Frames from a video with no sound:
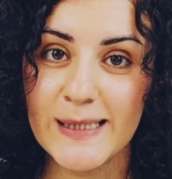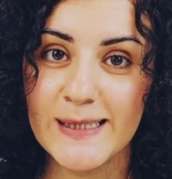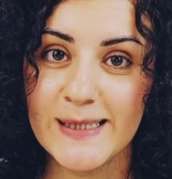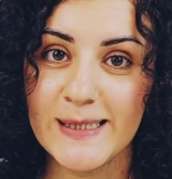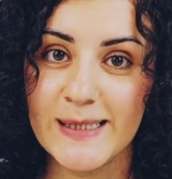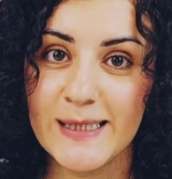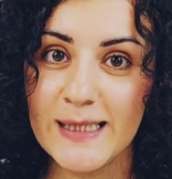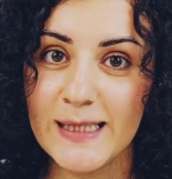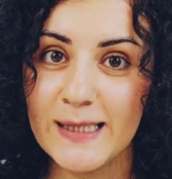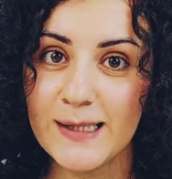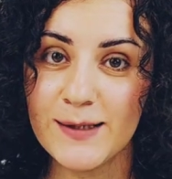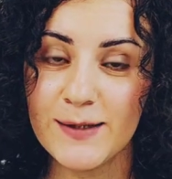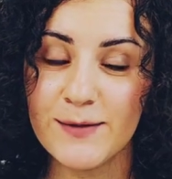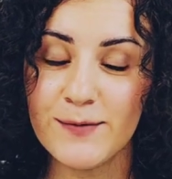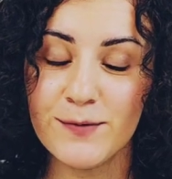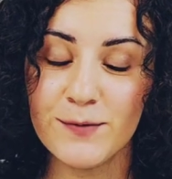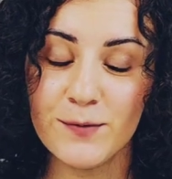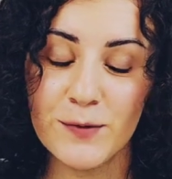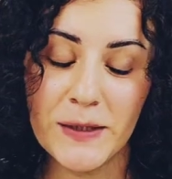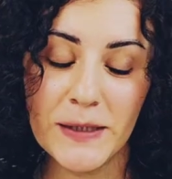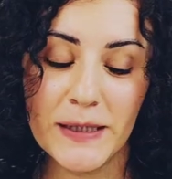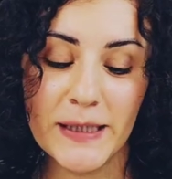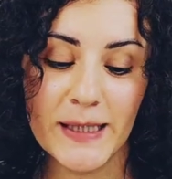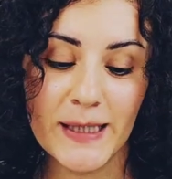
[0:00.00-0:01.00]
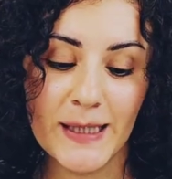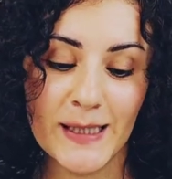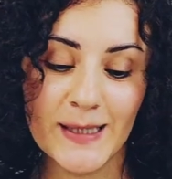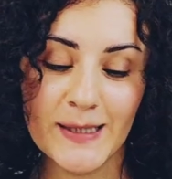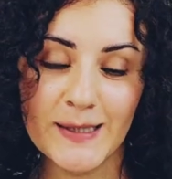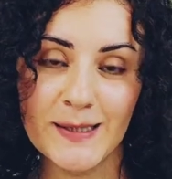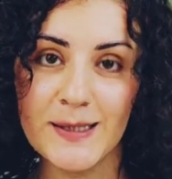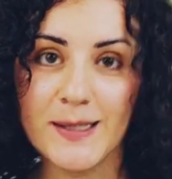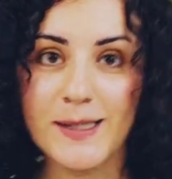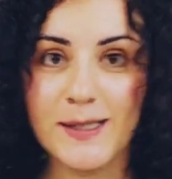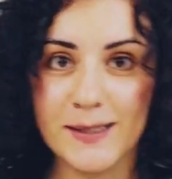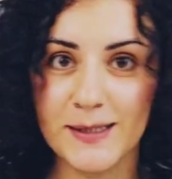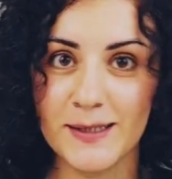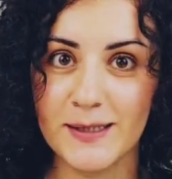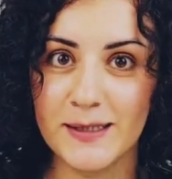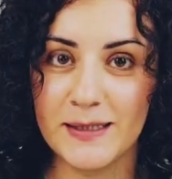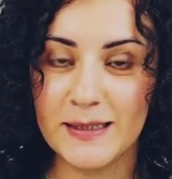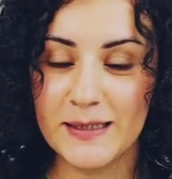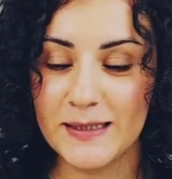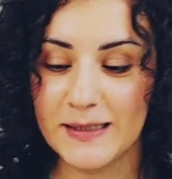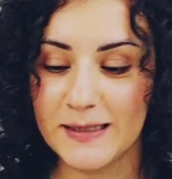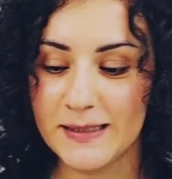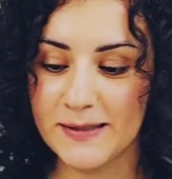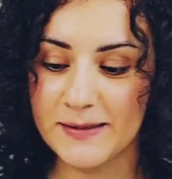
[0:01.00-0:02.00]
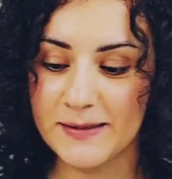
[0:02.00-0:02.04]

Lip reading: see if we can assist.